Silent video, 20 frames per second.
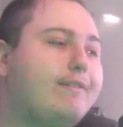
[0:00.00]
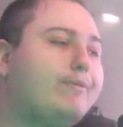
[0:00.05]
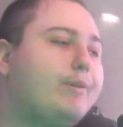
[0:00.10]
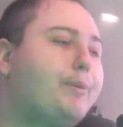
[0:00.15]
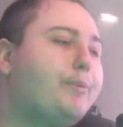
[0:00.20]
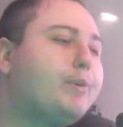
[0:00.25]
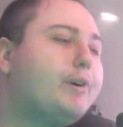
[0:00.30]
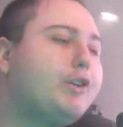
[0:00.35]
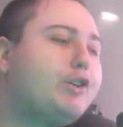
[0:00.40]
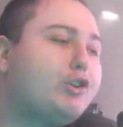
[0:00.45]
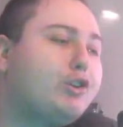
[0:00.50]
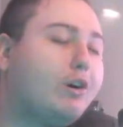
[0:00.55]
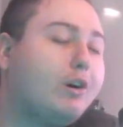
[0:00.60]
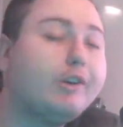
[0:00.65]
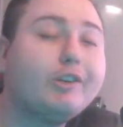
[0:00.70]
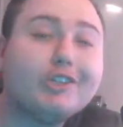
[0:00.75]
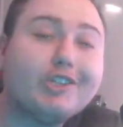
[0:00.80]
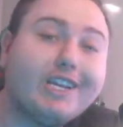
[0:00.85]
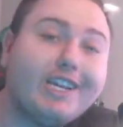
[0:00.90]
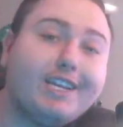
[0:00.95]
if we want
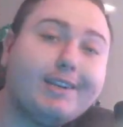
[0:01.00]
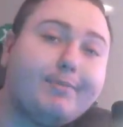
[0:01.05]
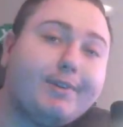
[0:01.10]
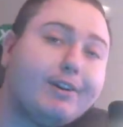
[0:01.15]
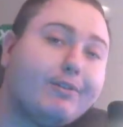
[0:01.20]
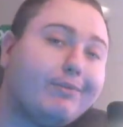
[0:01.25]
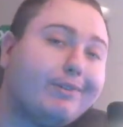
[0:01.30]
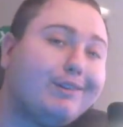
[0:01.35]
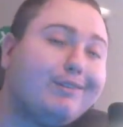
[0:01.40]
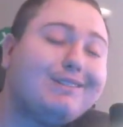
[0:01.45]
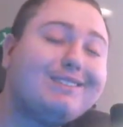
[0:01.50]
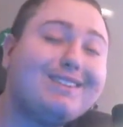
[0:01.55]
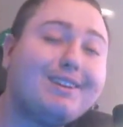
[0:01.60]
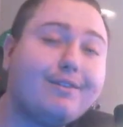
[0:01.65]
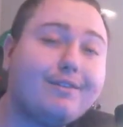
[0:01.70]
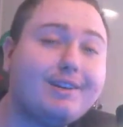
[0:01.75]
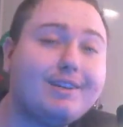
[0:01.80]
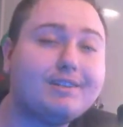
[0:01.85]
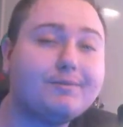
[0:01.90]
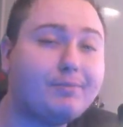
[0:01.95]
Shang-Chi to be a real
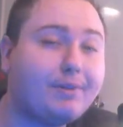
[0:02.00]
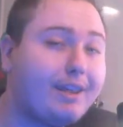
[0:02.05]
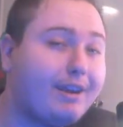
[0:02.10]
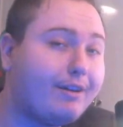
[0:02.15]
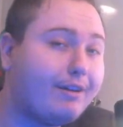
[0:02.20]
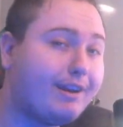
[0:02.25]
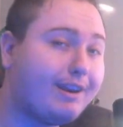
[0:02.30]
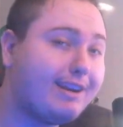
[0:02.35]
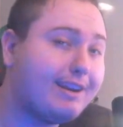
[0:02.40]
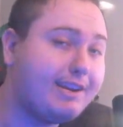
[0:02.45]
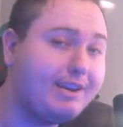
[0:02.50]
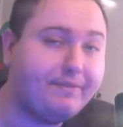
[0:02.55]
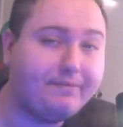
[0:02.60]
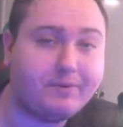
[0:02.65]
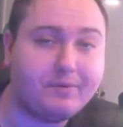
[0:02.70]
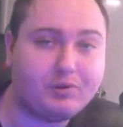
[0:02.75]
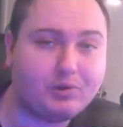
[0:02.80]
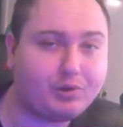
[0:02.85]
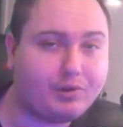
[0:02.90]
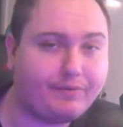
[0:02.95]
serious player in any
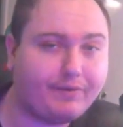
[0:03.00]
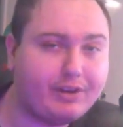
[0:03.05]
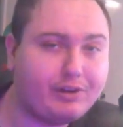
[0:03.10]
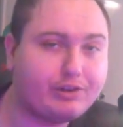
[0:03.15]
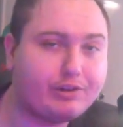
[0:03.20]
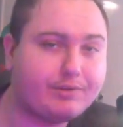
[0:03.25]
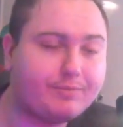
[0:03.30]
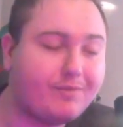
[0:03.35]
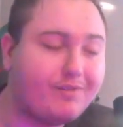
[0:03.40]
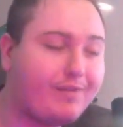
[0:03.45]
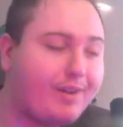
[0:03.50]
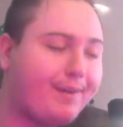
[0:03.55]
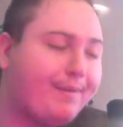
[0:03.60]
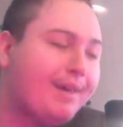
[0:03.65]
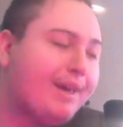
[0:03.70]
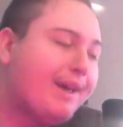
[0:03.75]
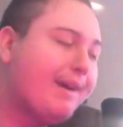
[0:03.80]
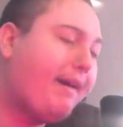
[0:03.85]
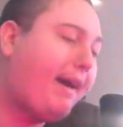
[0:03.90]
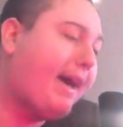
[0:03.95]
future Avengers movie.
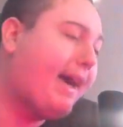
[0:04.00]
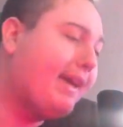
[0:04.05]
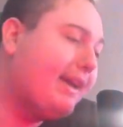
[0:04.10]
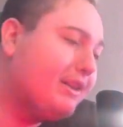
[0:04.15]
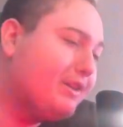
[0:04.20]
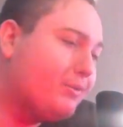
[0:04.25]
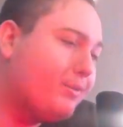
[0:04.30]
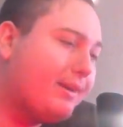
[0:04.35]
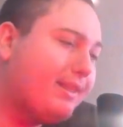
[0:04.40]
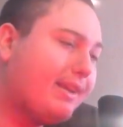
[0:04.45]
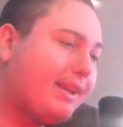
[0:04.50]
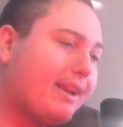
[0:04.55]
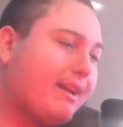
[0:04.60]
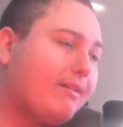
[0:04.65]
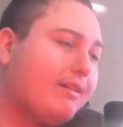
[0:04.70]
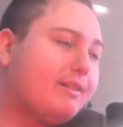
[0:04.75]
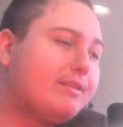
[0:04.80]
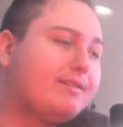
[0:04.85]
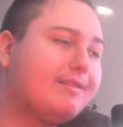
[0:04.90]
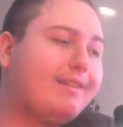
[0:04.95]
I enjoy the
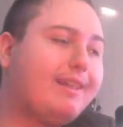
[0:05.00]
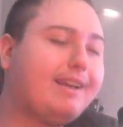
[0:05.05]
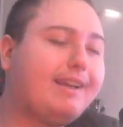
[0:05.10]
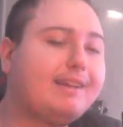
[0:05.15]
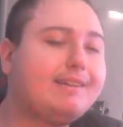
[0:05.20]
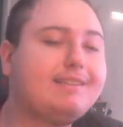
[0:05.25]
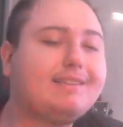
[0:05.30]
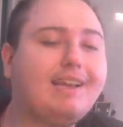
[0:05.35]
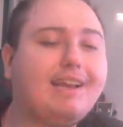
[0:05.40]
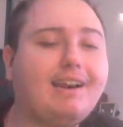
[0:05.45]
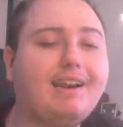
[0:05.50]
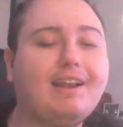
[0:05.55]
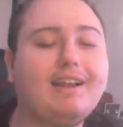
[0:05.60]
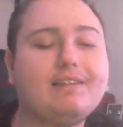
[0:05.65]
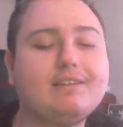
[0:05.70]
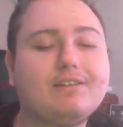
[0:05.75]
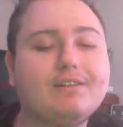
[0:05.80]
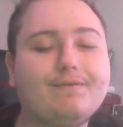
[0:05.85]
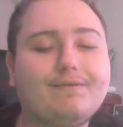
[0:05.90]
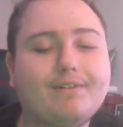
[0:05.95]
character, like I said,
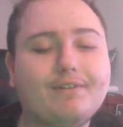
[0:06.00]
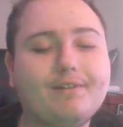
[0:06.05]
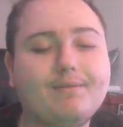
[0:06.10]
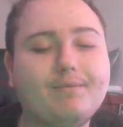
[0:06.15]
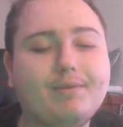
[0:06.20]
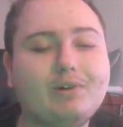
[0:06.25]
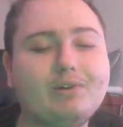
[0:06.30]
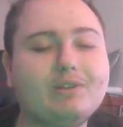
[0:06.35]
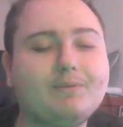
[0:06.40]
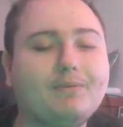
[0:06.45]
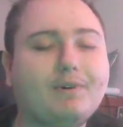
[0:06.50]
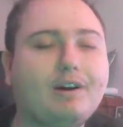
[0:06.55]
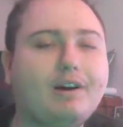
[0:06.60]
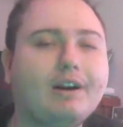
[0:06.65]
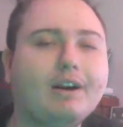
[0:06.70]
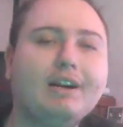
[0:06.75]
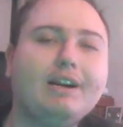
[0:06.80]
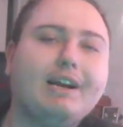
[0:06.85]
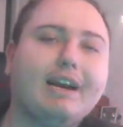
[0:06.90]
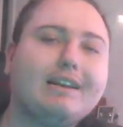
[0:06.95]
and so for for the most part,
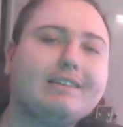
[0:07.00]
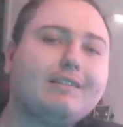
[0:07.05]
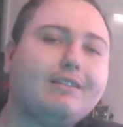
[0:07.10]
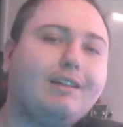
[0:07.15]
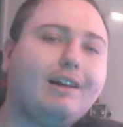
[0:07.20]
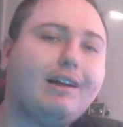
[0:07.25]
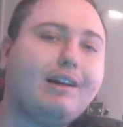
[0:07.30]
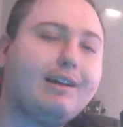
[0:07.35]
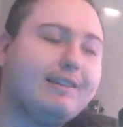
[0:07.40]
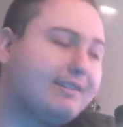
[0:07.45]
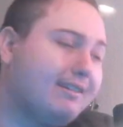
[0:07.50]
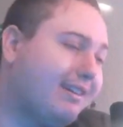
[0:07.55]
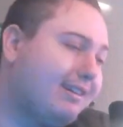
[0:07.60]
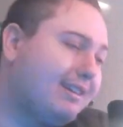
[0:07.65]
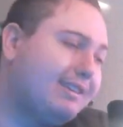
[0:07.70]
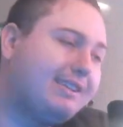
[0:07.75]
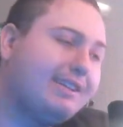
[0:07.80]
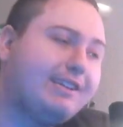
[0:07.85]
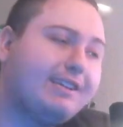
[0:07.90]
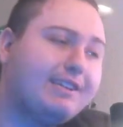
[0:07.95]
as, lo- as long
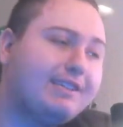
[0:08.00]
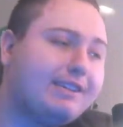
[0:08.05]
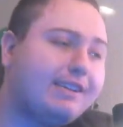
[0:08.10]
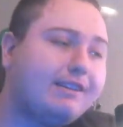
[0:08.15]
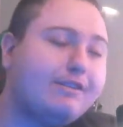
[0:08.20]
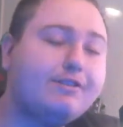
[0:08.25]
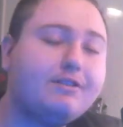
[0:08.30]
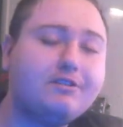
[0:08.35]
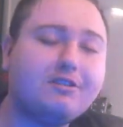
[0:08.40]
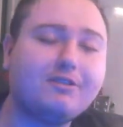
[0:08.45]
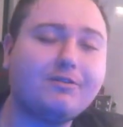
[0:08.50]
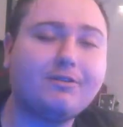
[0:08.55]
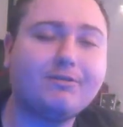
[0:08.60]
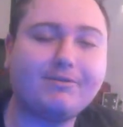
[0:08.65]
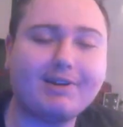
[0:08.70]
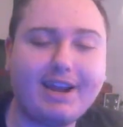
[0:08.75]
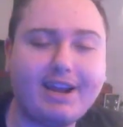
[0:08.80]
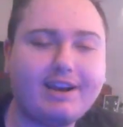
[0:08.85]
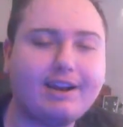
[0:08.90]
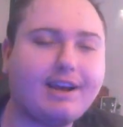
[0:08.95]
as they continue to do it
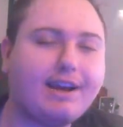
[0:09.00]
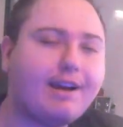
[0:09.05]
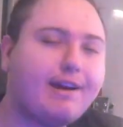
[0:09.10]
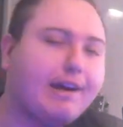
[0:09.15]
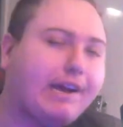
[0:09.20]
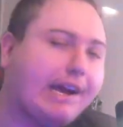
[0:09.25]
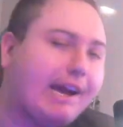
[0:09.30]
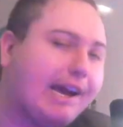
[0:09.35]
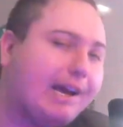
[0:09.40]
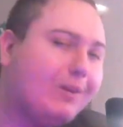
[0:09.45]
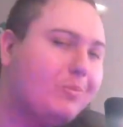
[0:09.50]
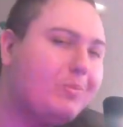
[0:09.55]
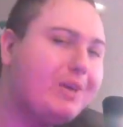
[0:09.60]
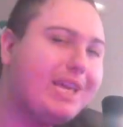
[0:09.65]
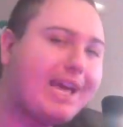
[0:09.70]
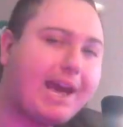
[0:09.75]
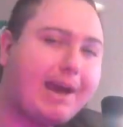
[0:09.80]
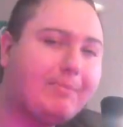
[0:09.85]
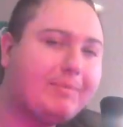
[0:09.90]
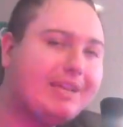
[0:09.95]
right, I- will be
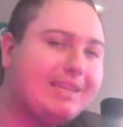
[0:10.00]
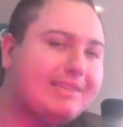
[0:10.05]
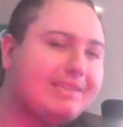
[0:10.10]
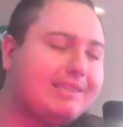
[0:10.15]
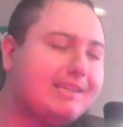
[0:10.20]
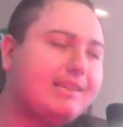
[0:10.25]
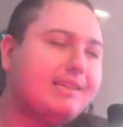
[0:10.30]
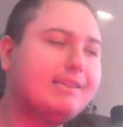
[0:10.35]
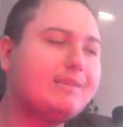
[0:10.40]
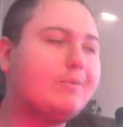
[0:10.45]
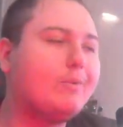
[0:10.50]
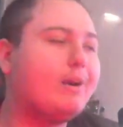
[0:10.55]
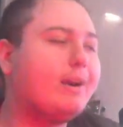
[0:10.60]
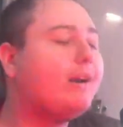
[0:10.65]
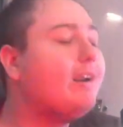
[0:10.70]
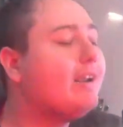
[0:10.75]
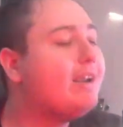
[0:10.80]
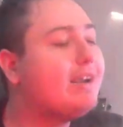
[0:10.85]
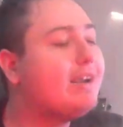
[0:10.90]
happy to see this one.